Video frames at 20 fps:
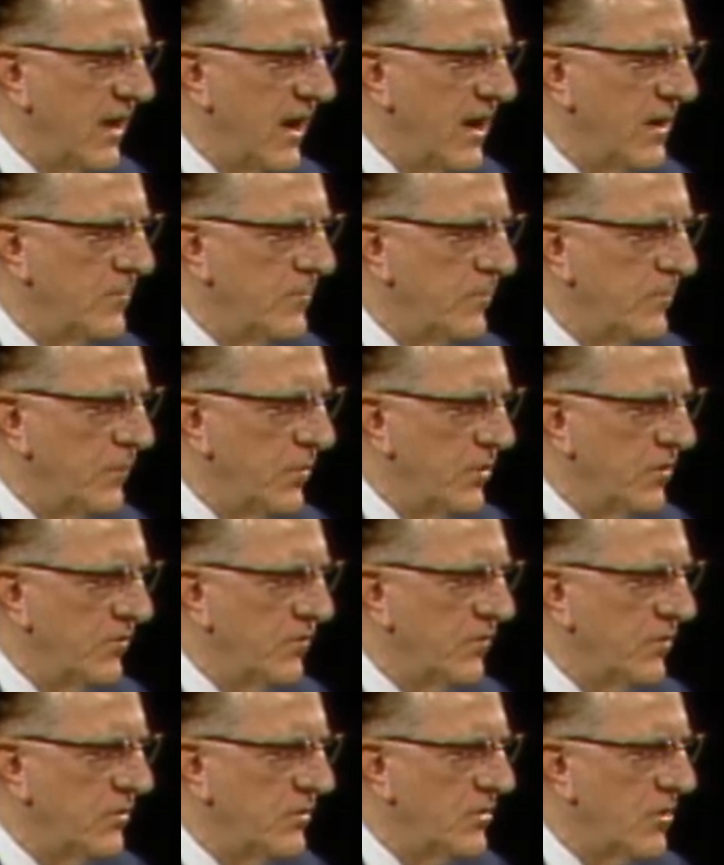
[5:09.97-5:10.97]
a
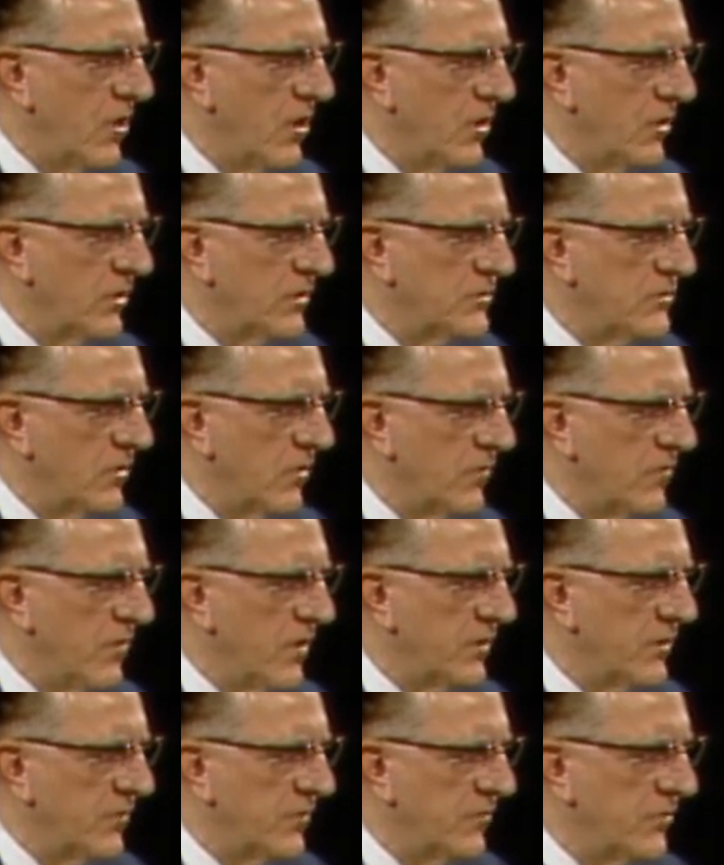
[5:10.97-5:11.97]
perfect knowledge of
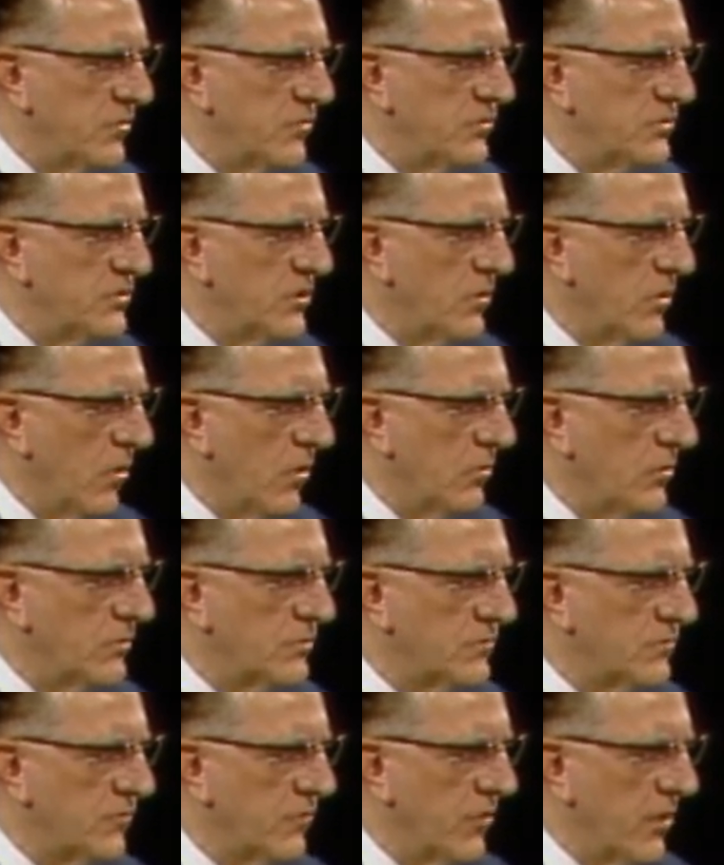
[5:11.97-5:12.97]
what the future
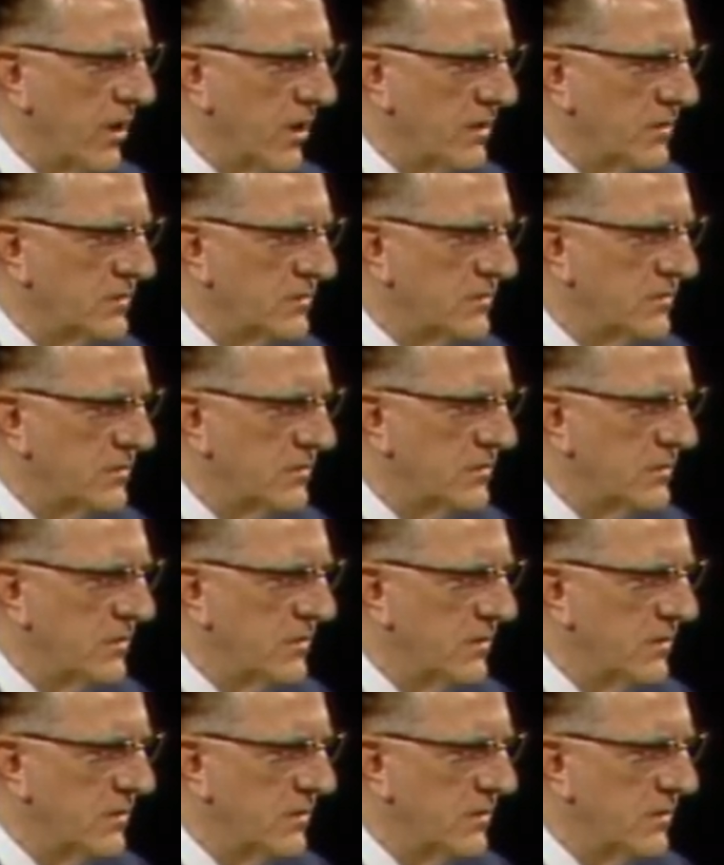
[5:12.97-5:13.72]
holds for us.